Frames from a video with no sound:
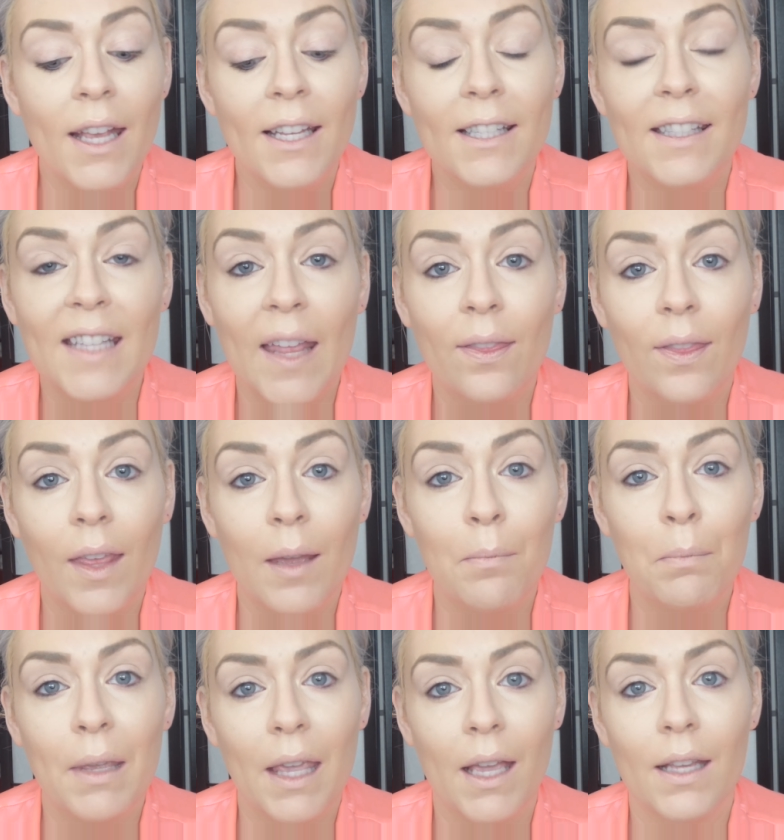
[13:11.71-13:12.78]
set
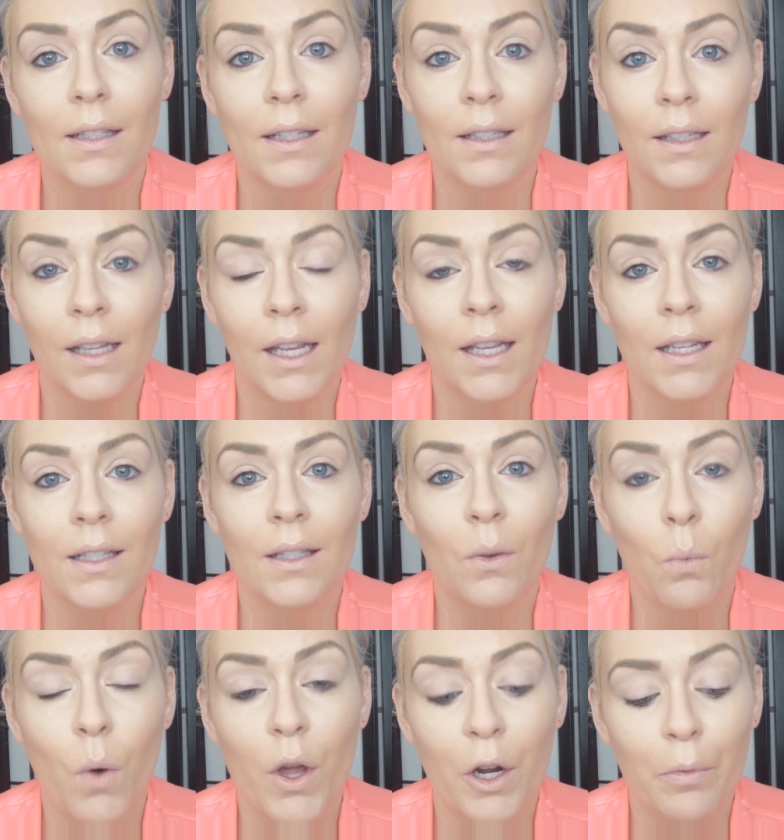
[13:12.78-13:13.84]
them because this is
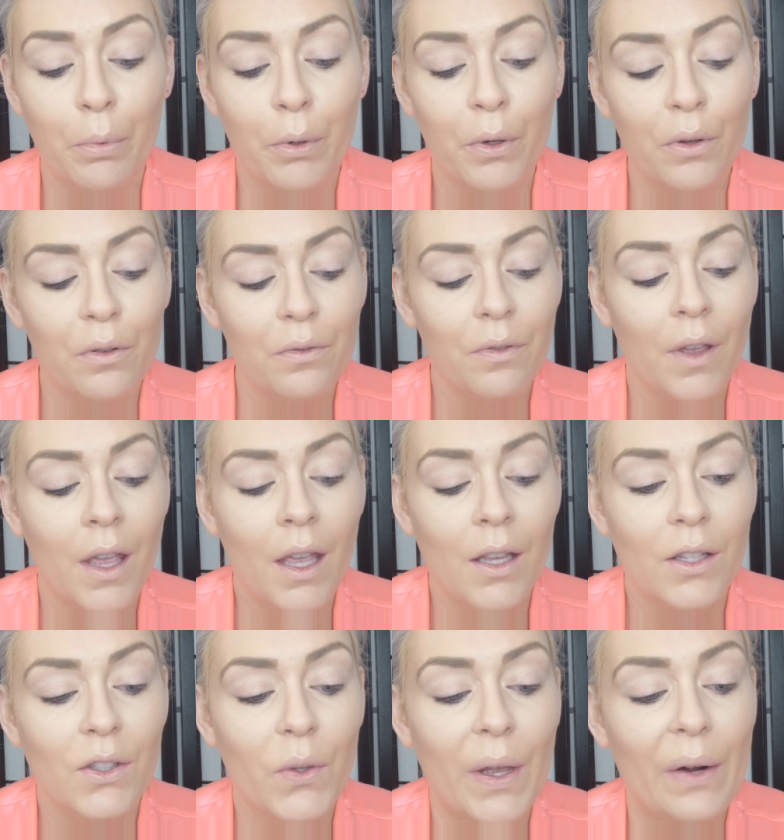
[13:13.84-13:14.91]
waterproof,
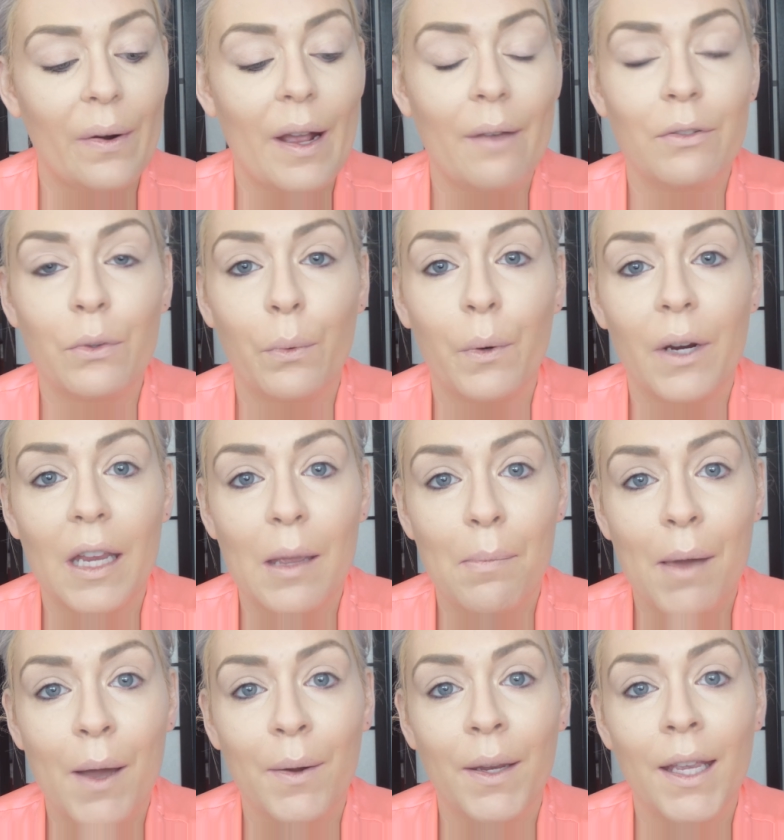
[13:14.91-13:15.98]
so I don't have to worry
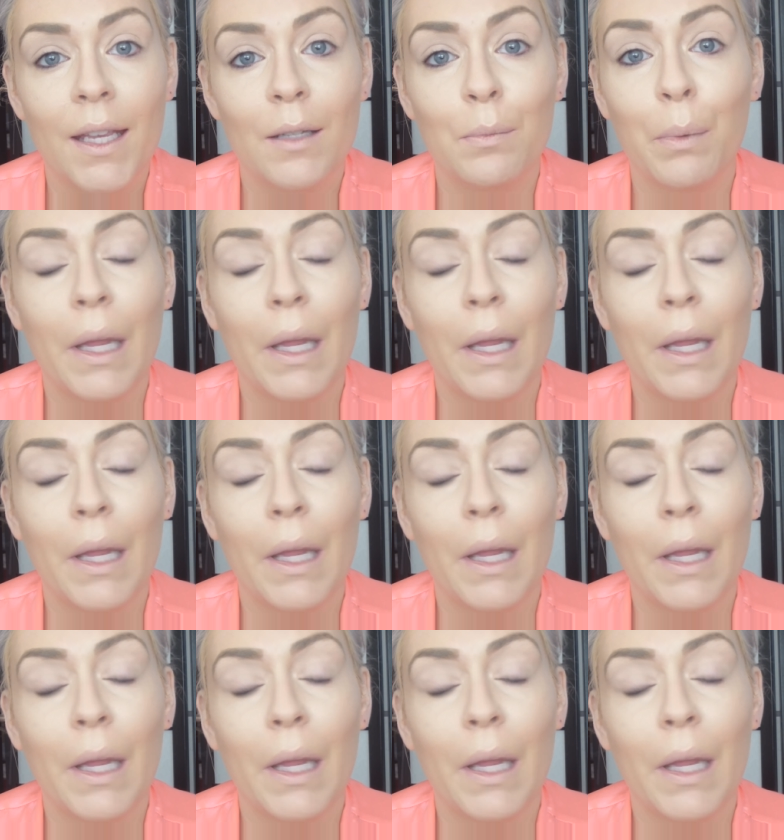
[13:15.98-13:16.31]
about it.